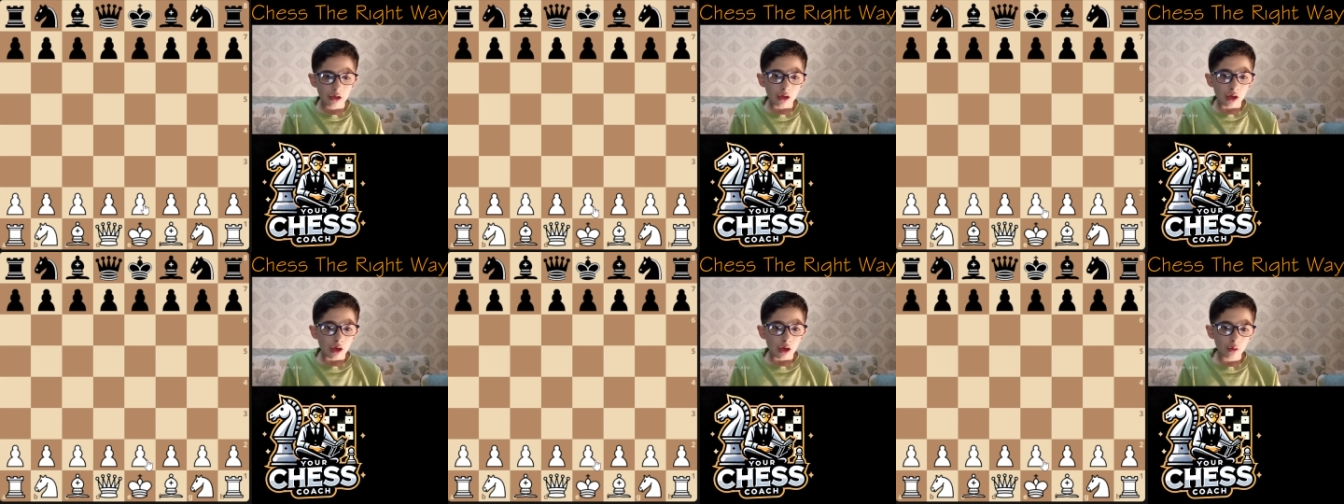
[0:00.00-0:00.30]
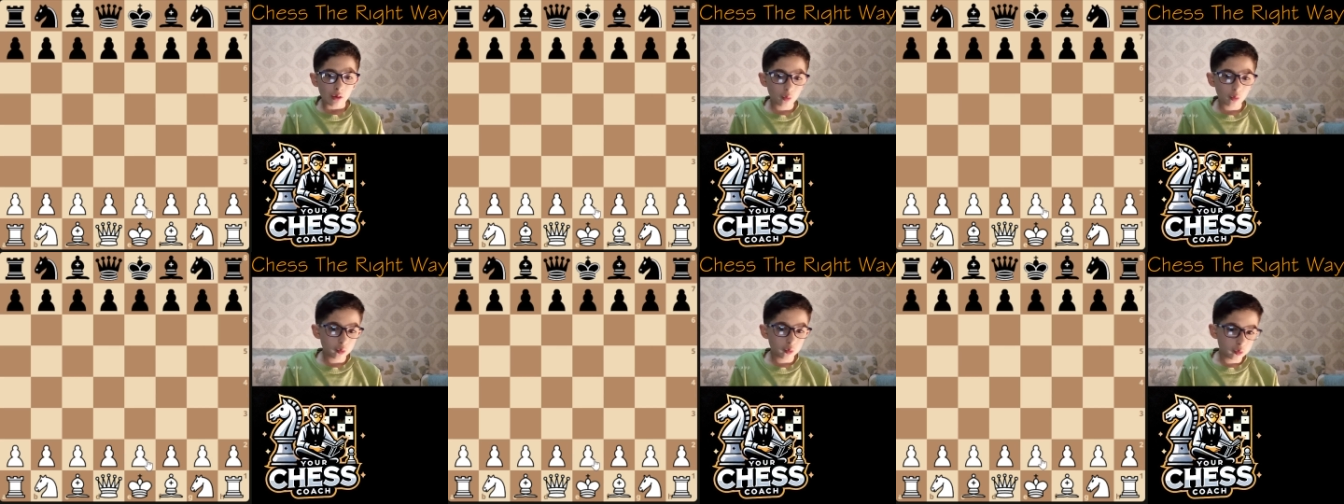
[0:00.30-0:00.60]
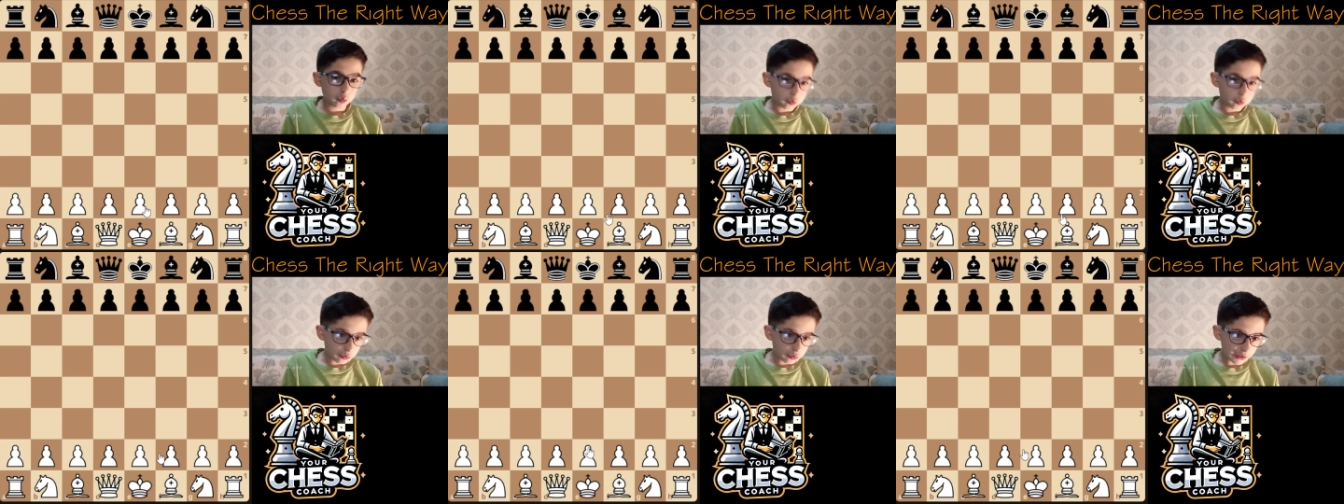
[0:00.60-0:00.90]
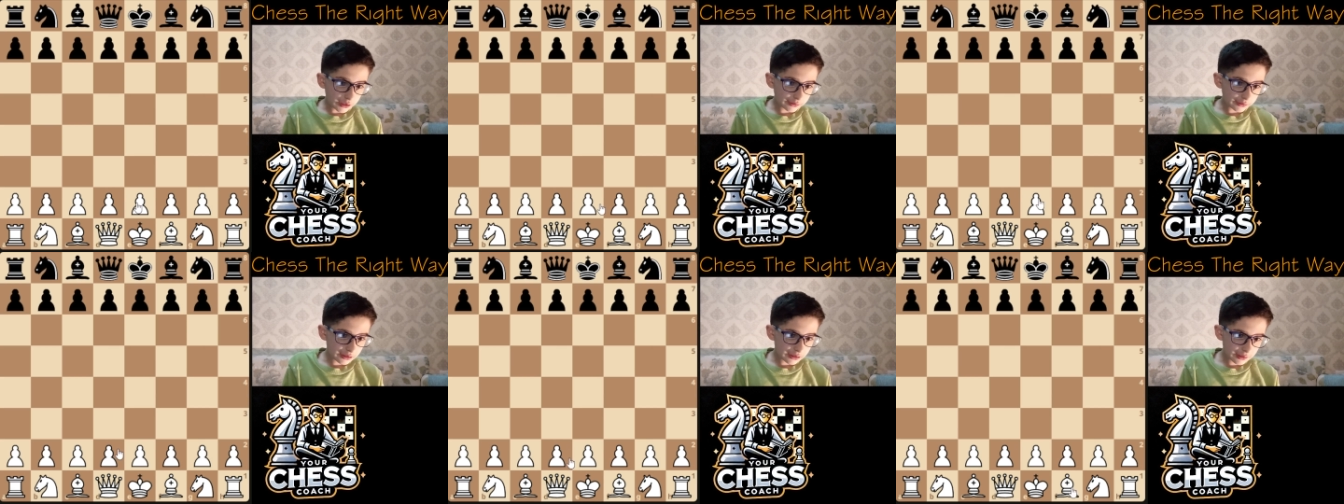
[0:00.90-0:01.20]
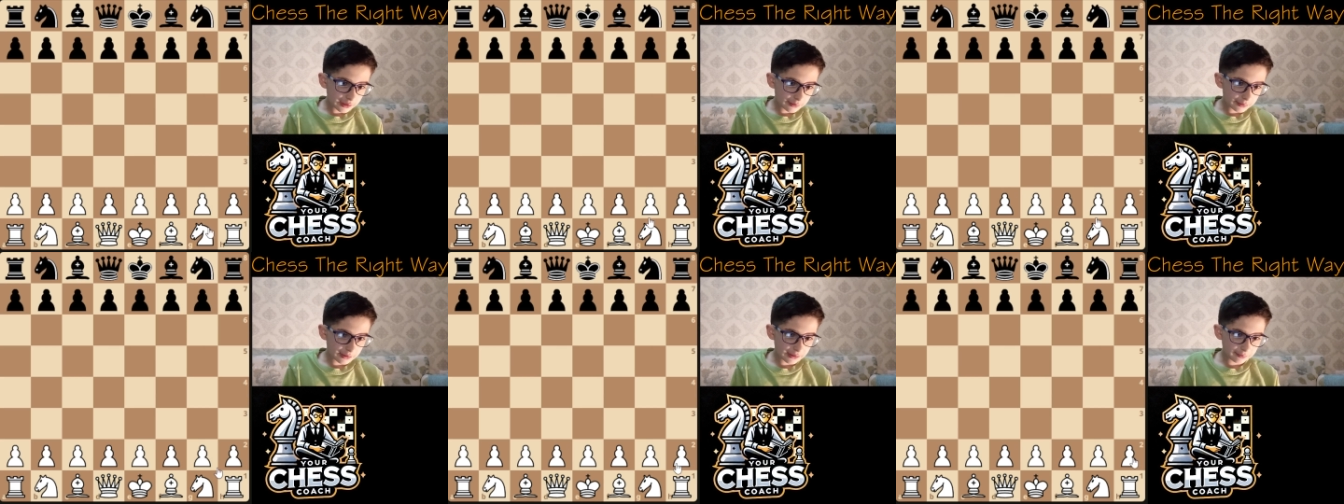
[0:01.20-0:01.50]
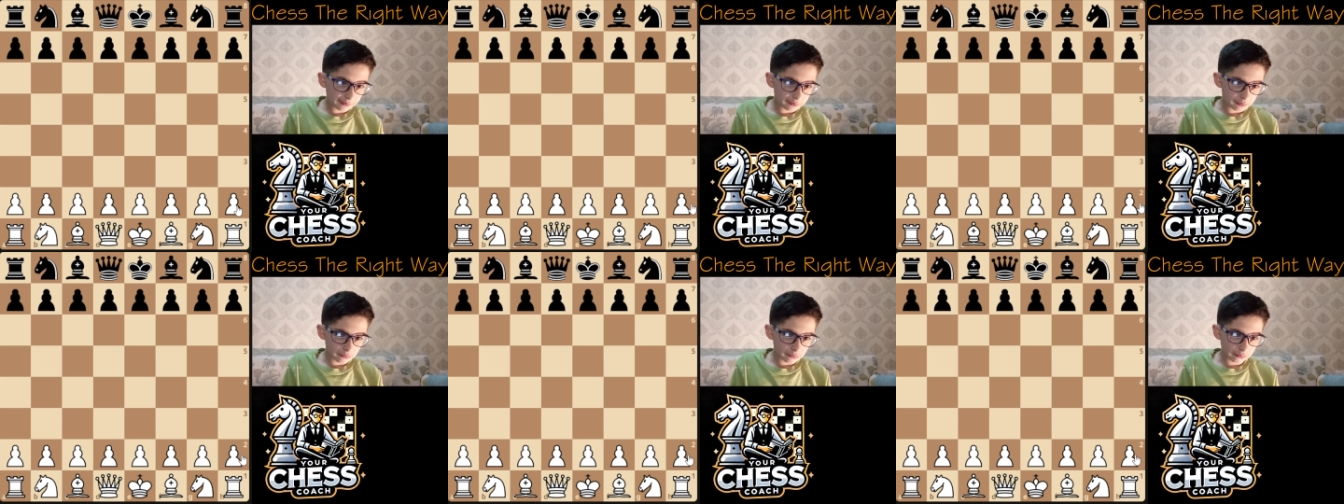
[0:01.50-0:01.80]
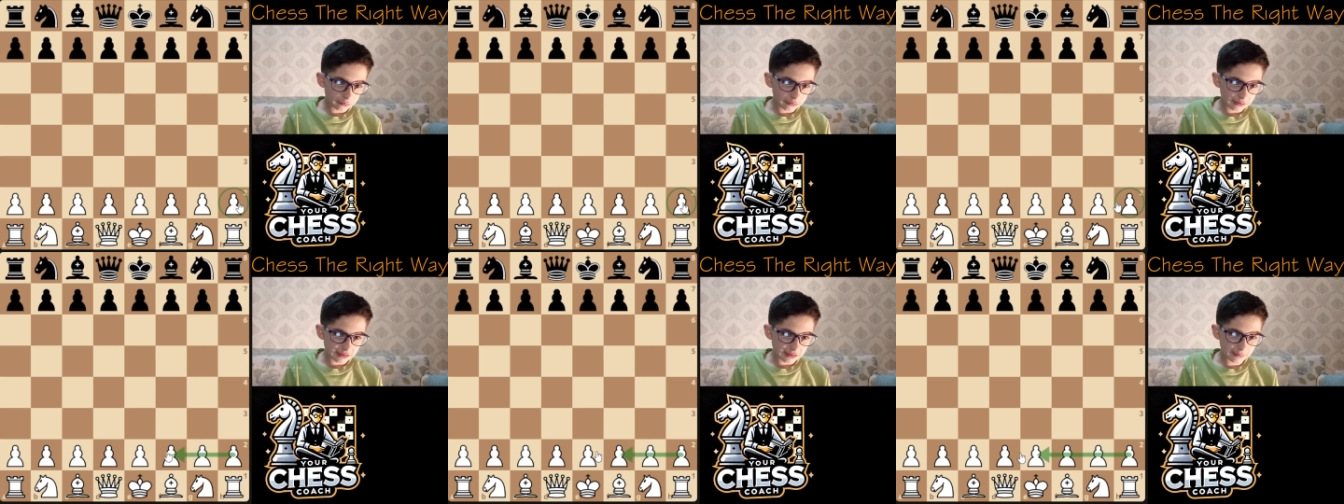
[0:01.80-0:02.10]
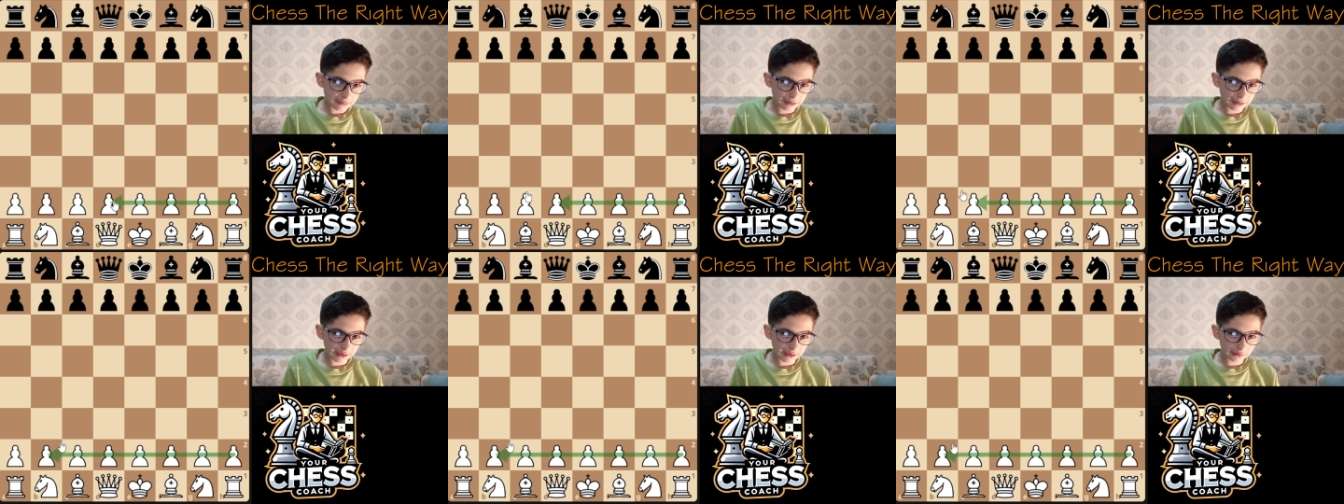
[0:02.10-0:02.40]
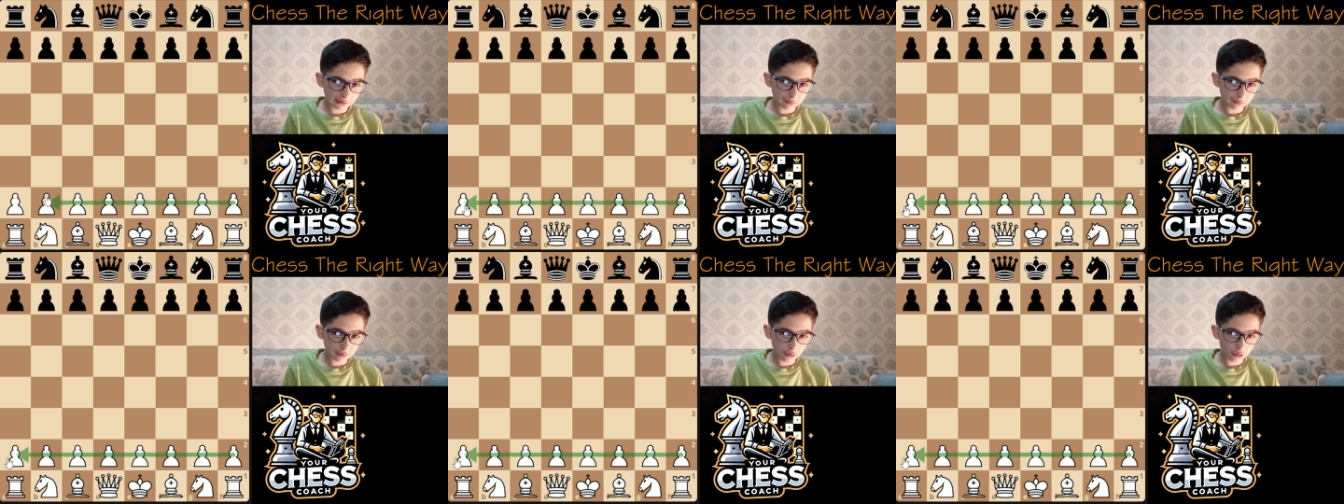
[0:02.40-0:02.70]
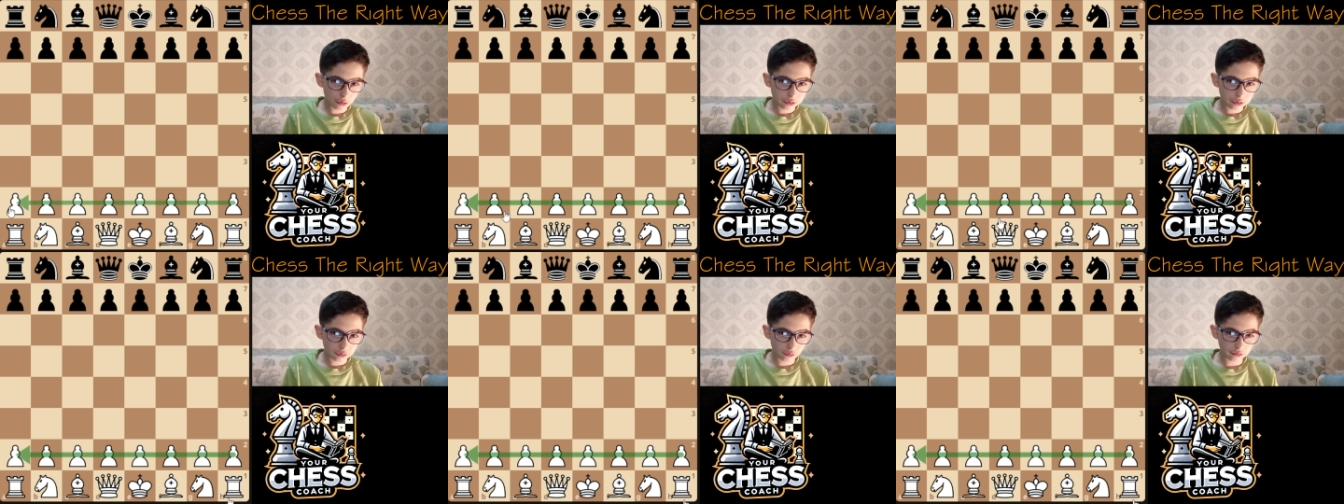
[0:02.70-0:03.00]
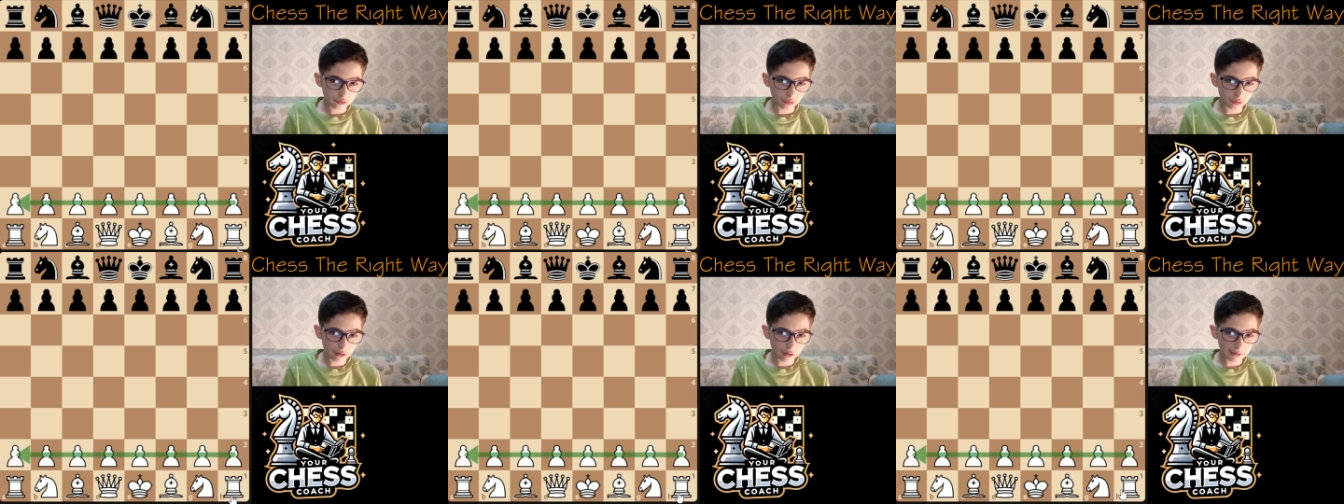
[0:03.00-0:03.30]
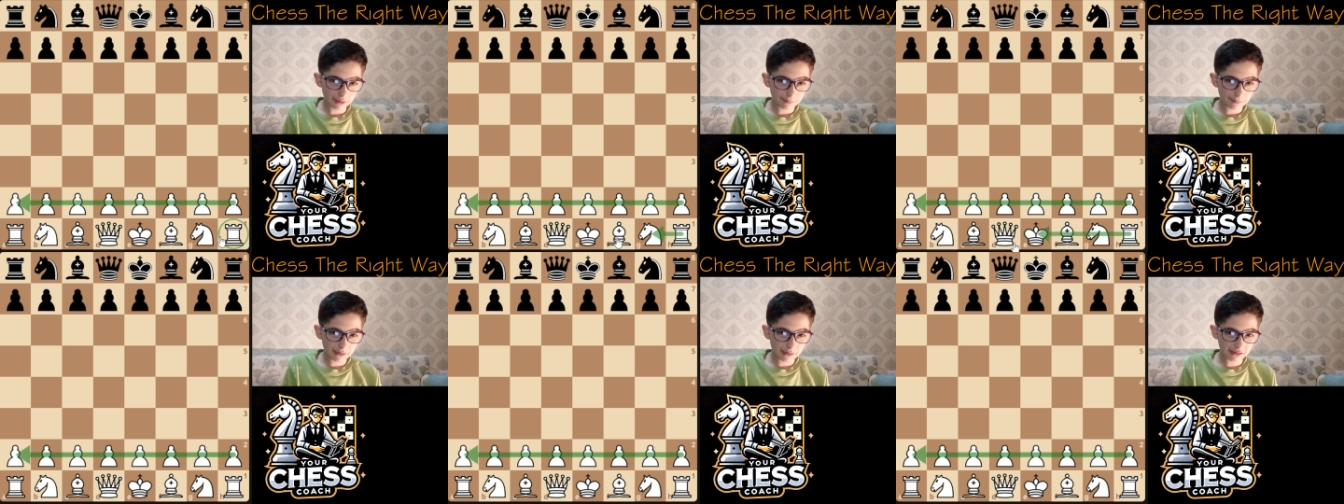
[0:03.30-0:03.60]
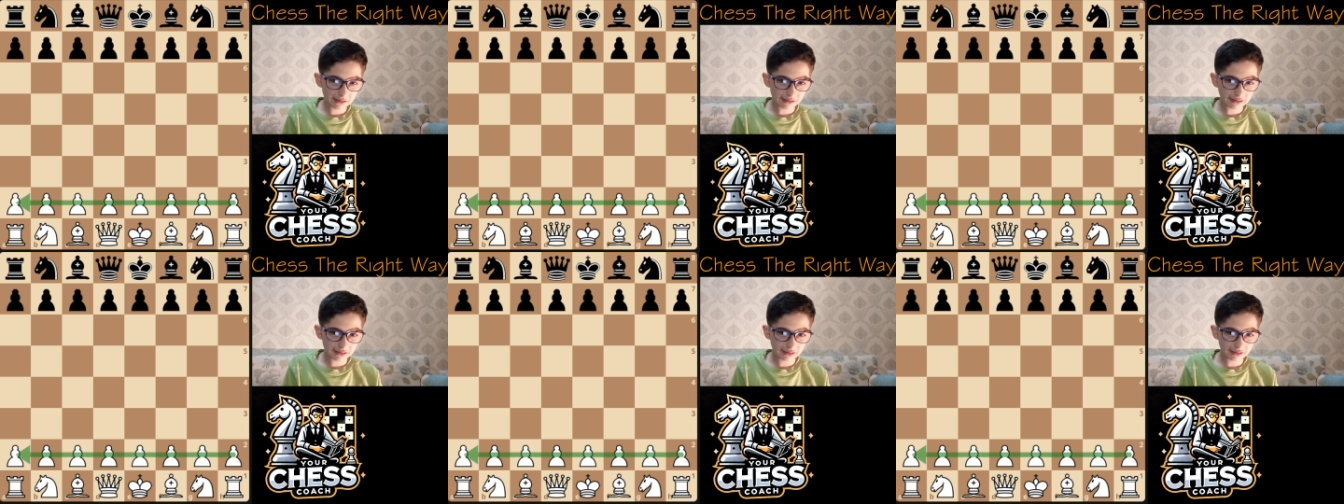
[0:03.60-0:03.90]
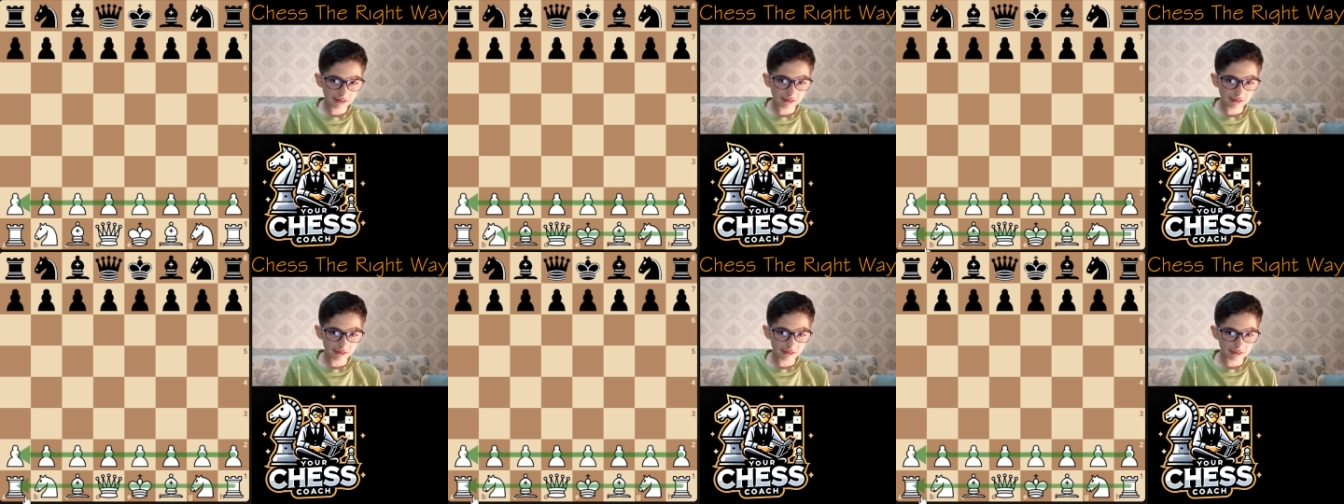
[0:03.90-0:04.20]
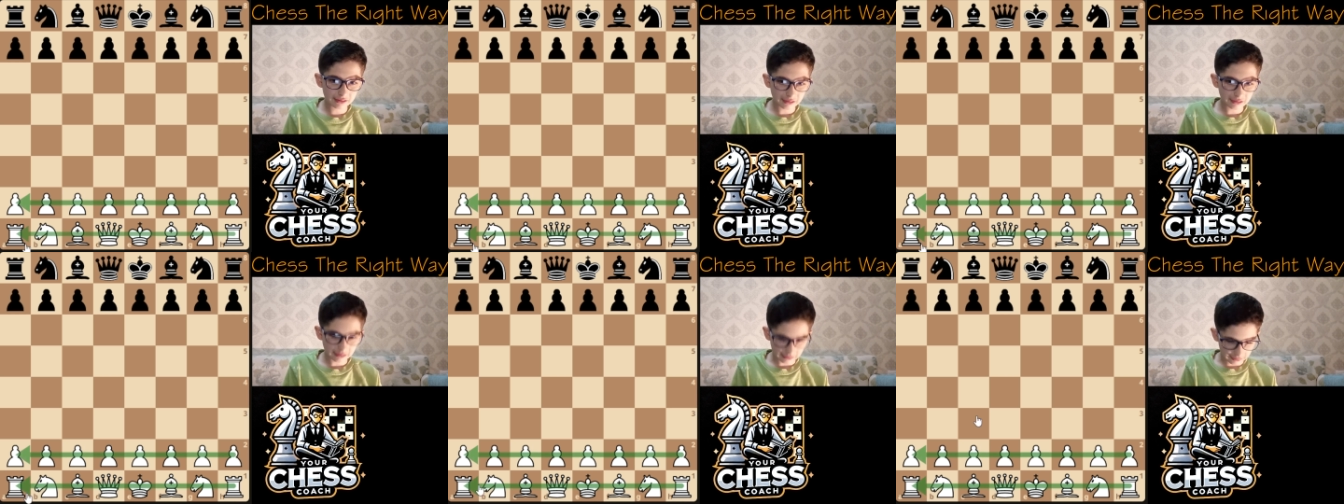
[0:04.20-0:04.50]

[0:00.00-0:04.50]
we're gonna be simulating both the white pieces